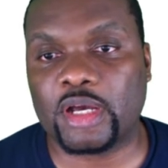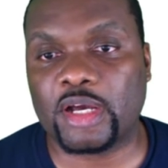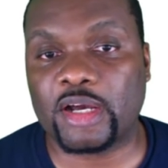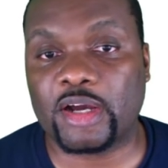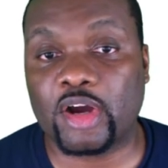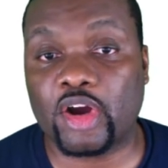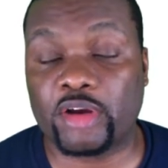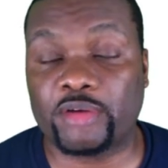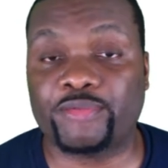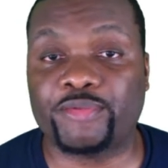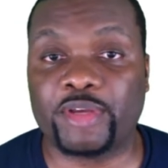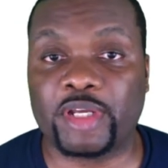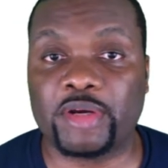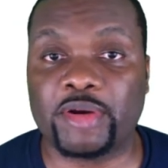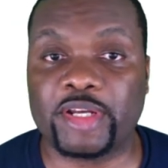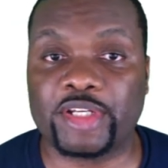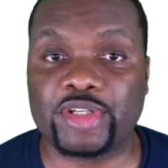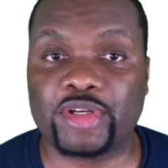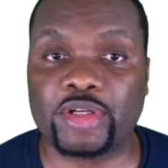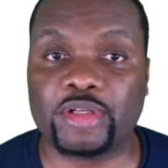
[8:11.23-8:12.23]

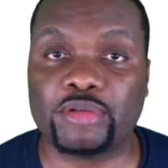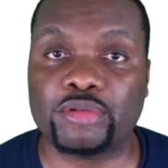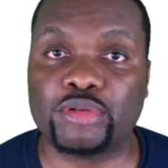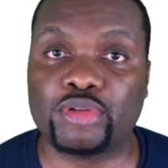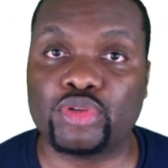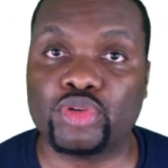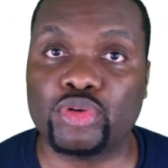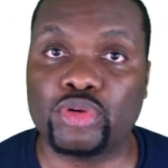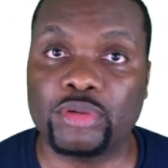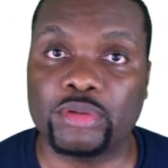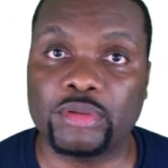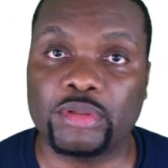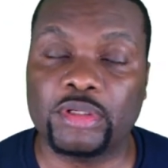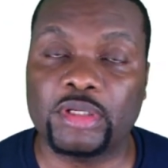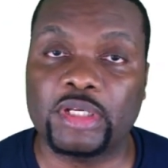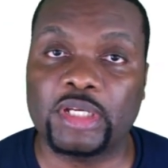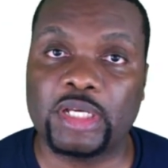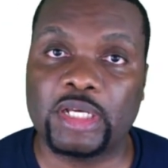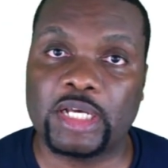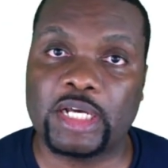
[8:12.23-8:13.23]
configuration to
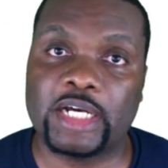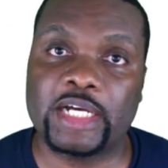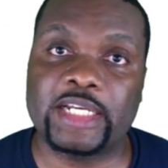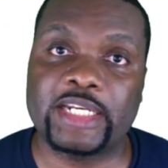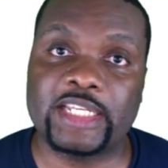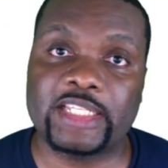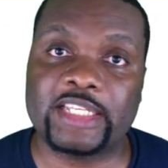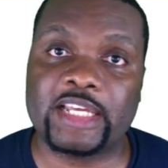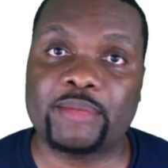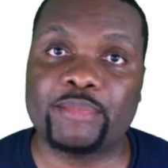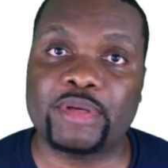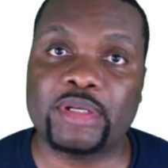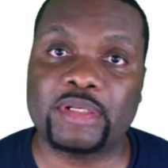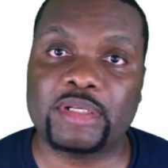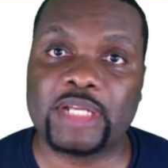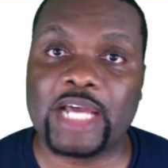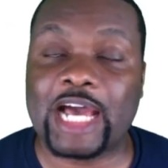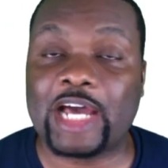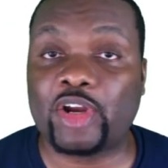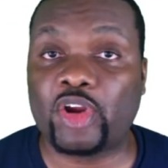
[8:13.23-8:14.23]
determine
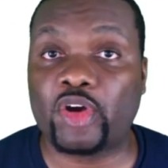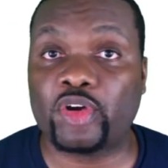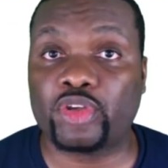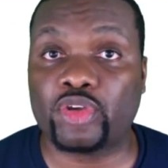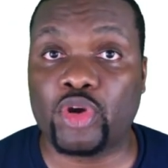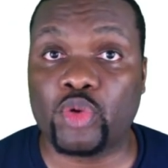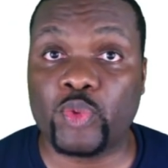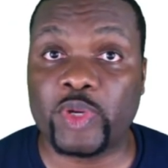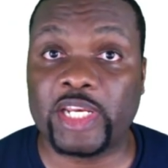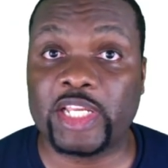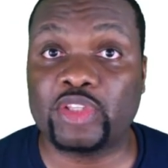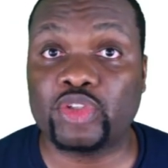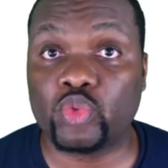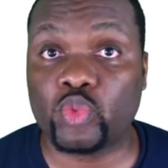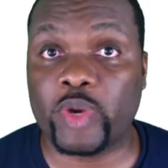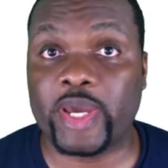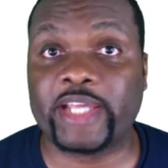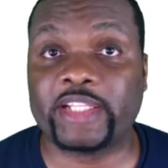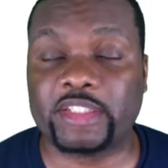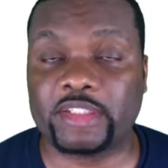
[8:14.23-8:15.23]
how long you're willing to
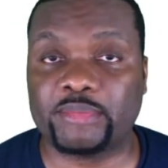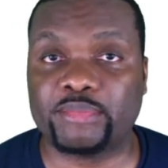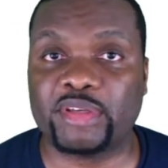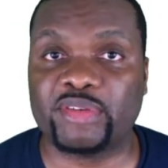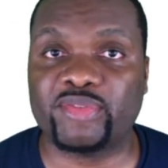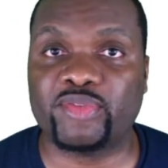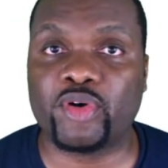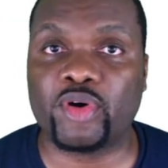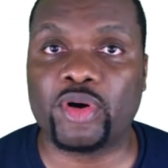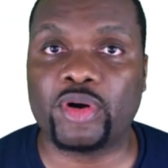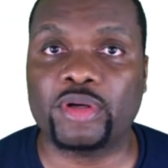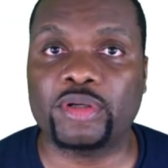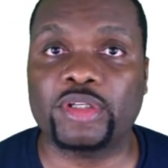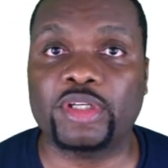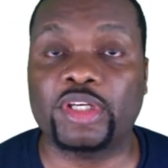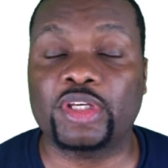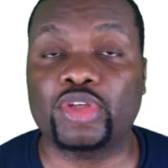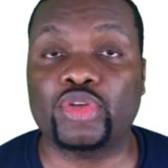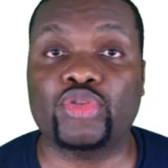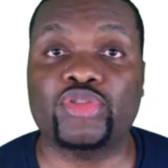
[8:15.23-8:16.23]
wait before
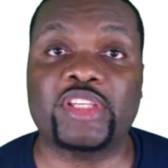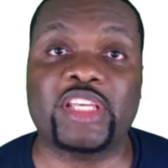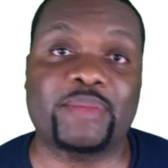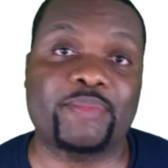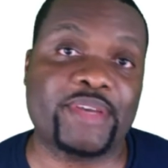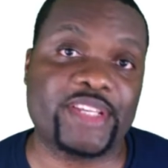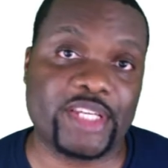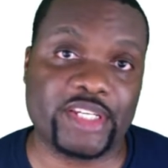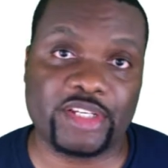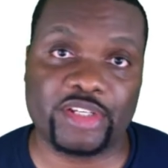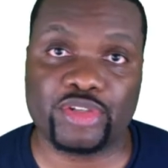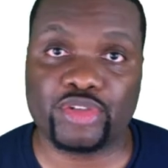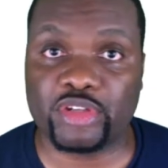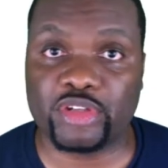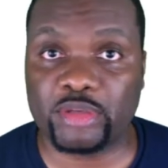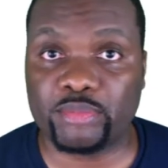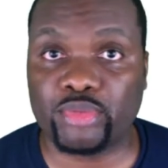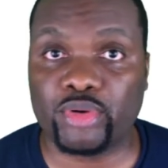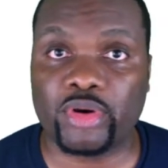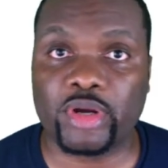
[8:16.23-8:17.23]
you send messages to the
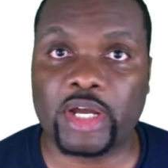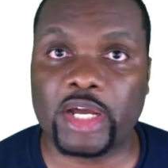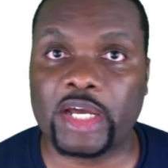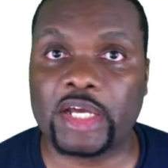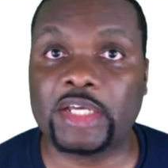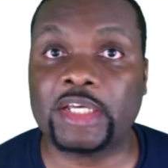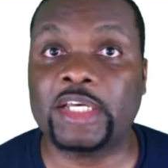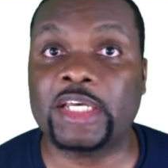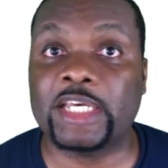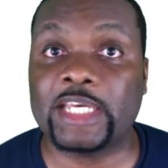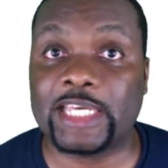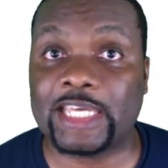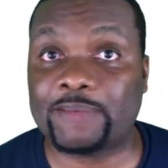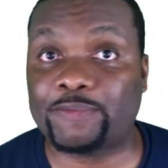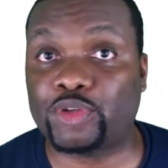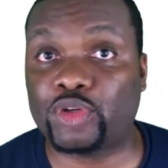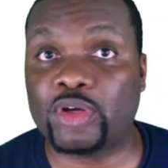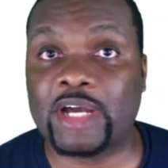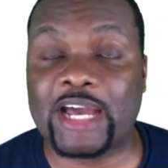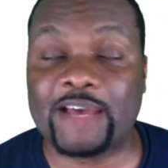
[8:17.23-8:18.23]
broker if you
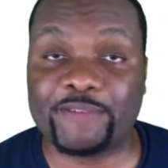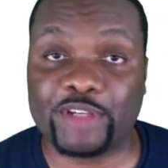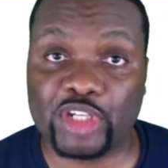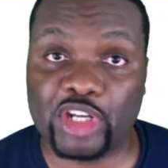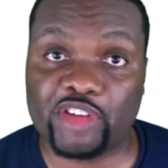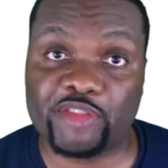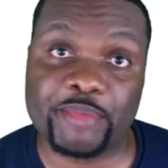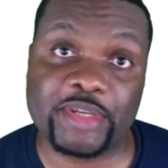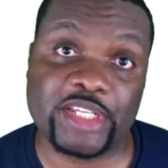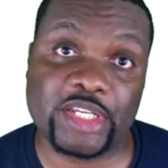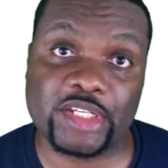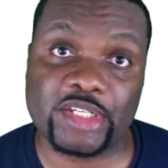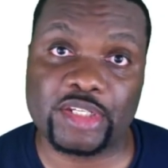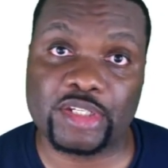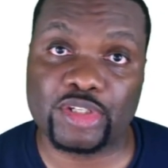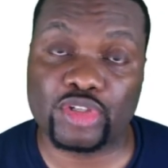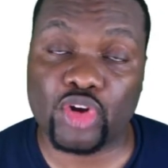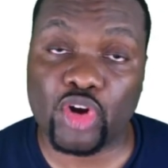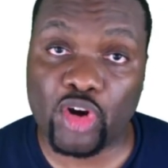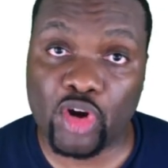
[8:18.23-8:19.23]
don't have enough
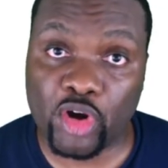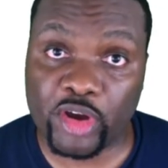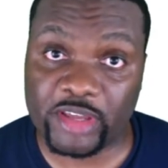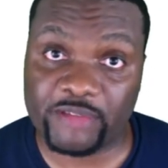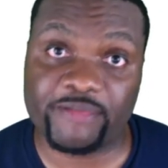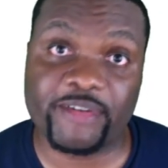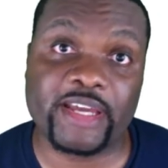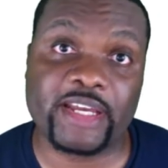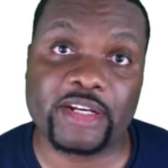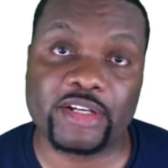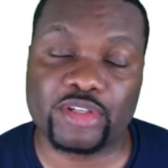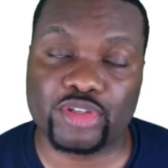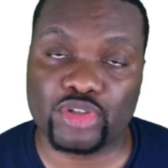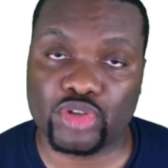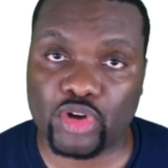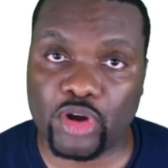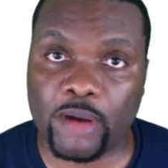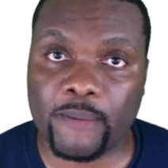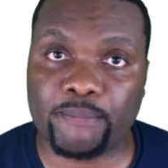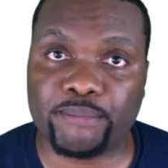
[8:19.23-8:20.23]
messages or events to
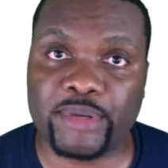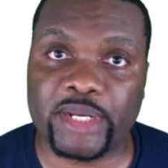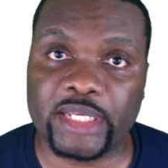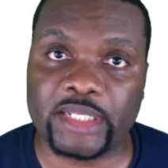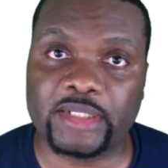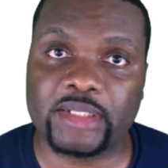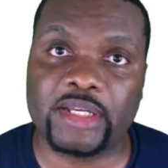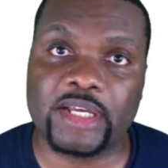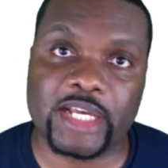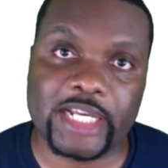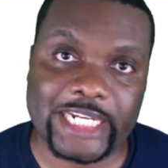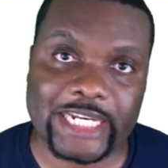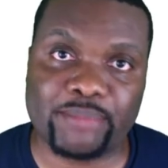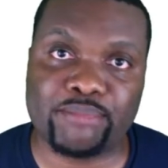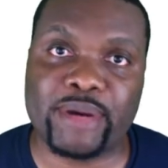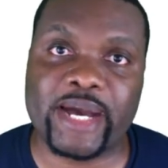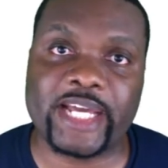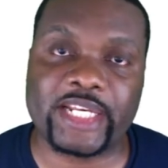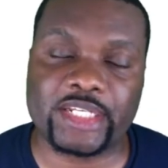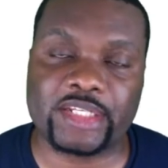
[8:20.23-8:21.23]
complete the
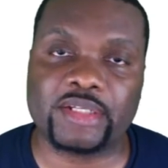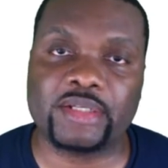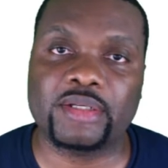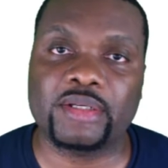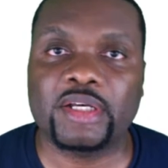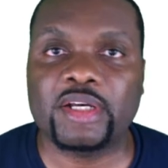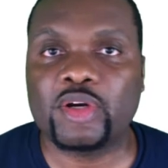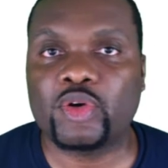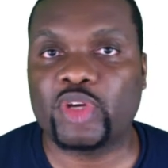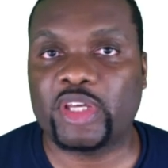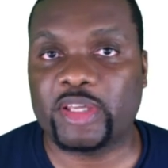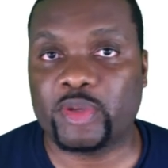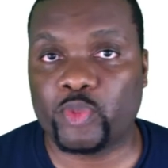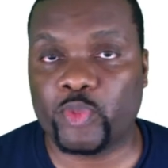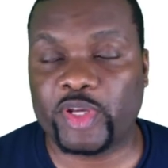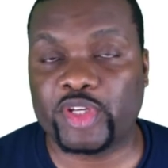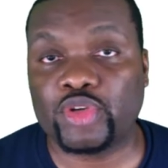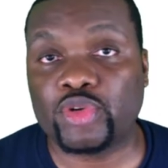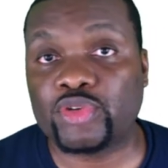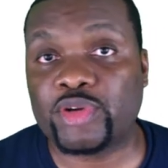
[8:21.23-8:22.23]
batch in
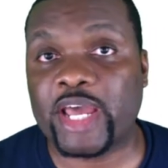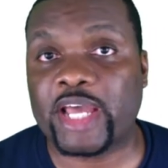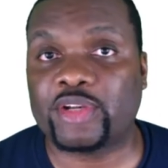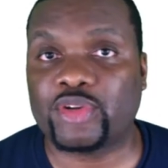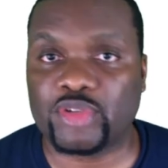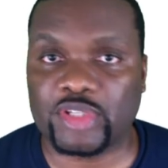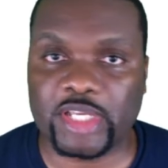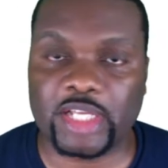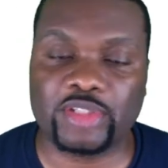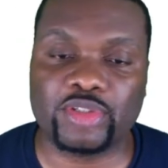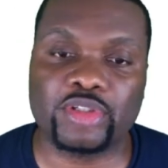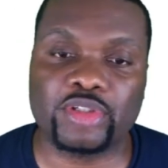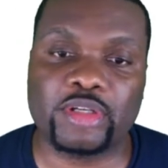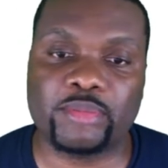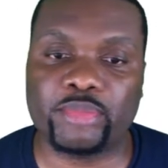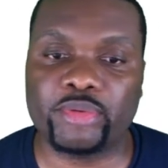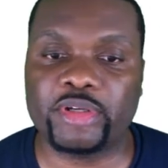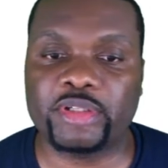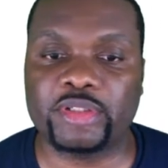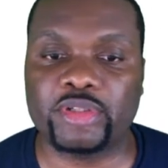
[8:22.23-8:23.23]
which you're trying to send to
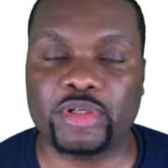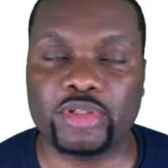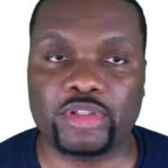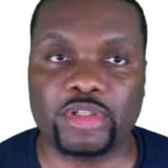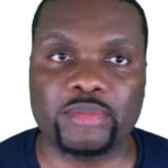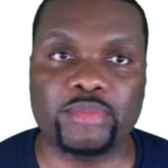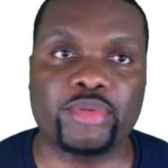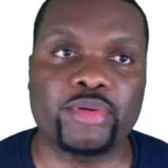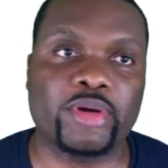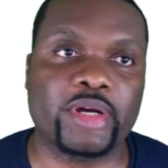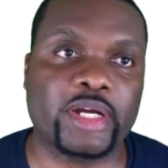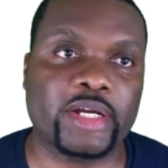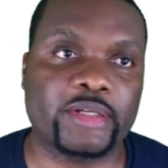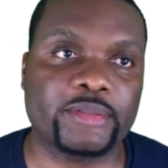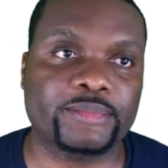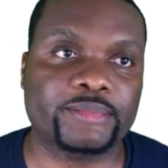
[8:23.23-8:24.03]
the broker.